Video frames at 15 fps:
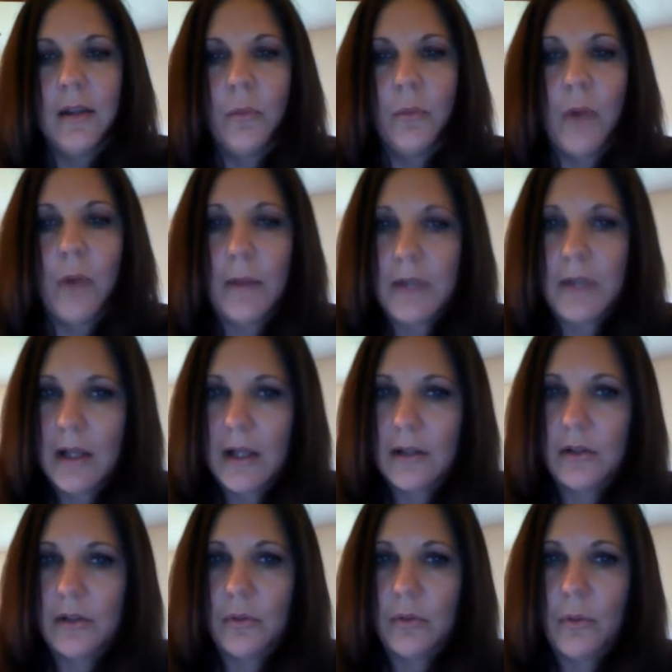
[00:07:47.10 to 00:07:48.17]
I'm telling
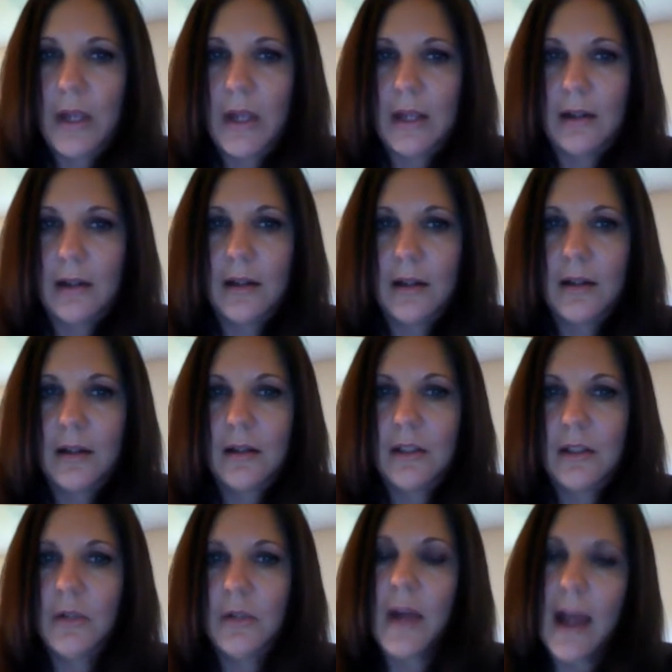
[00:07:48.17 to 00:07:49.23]
you, when
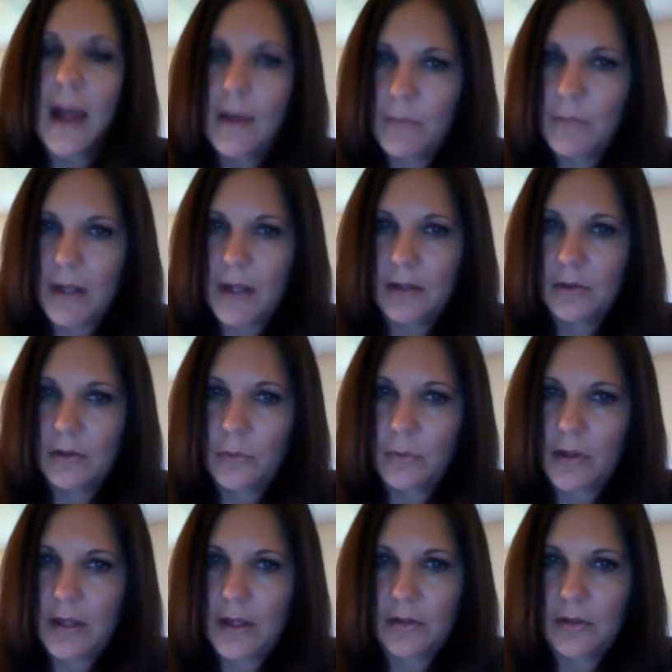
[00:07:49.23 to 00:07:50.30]
you have months where
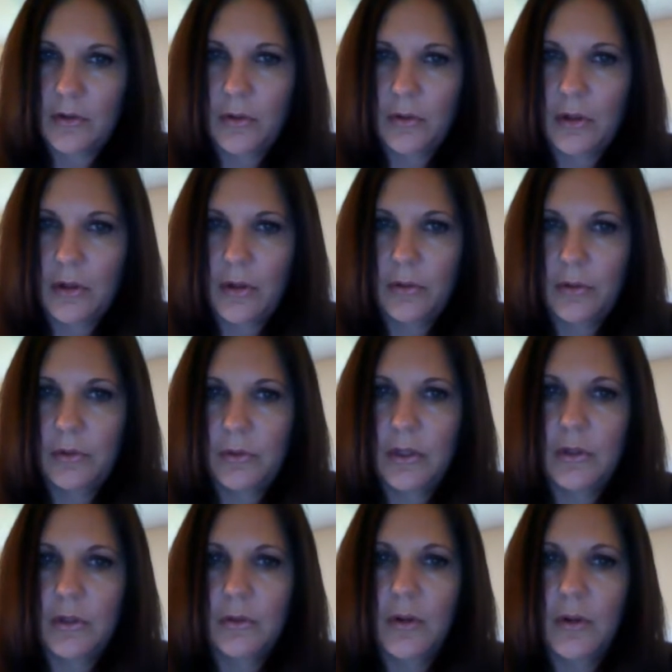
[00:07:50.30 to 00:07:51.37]
things don't close and
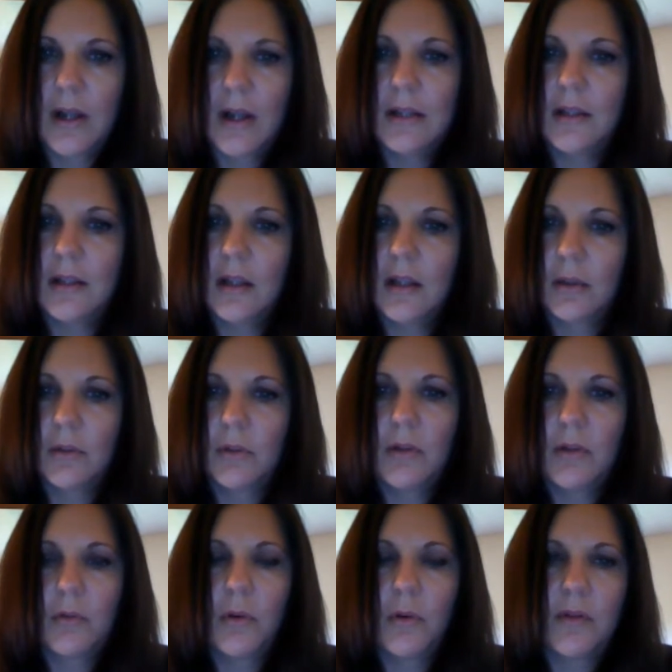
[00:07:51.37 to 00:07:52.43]
you're trying to get 3 or
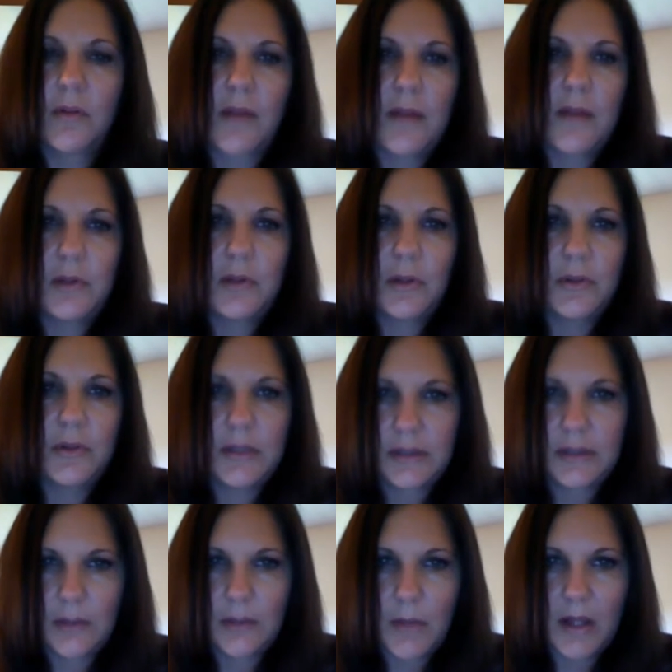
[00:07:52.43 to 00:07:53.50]
4 or 5
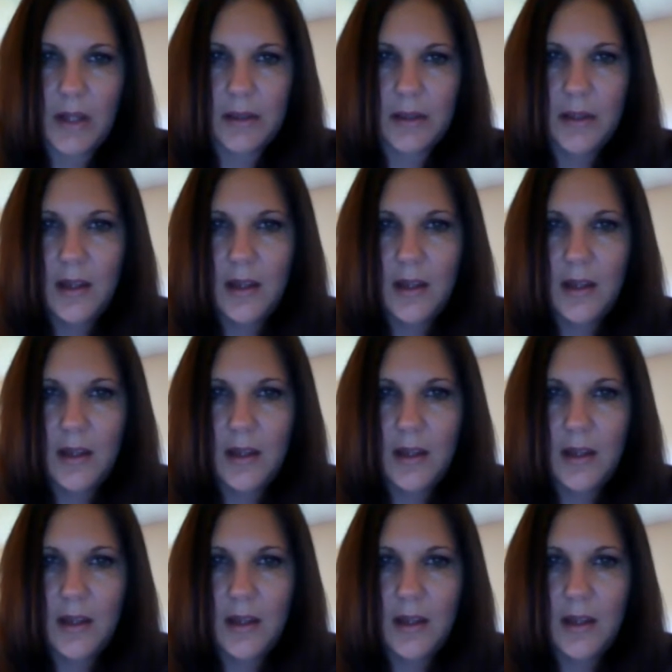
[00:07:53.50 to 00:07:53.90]
closings in a month,